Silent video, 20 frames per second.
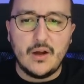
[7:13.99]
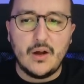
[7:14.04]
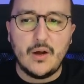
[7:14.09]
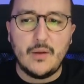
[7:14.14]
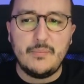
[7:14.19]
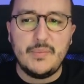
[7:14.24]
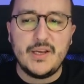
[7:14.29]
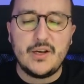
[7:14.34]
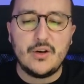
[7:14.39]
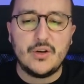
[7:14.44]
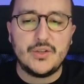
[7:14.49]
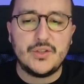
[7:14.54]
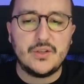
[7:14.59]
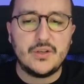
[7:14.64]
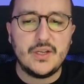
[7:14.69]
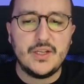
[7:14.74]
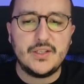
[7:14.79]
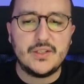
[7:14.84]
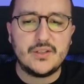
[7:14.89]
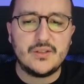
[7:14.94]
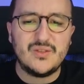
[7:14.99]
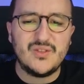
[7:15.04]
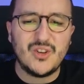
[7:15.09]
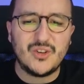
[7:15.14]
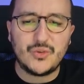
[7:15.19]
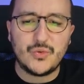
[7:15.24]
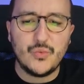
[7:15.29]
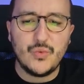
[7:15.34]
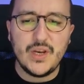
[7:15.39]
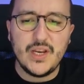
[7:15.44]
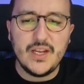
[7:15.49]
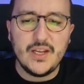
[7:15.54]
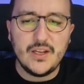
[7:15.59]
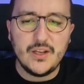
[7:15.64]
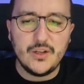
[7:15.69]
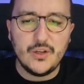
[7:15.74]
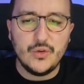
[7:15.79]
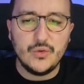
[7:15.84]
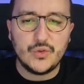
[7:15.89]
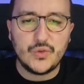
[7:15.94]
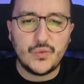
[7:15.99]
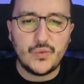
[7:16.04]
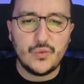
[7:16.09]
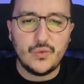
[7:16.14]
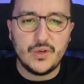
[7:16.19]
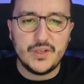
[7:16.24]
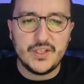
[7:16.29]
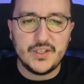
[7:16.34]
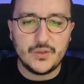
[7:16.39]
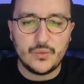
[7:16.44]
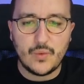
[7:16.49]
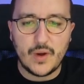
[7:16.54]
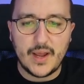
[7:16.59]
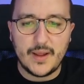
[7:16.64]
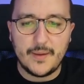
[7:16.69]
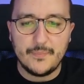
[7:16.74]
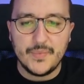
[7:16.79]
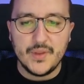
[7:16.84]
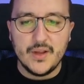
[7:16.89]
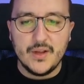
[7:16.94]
uh, because it's not really useful this way.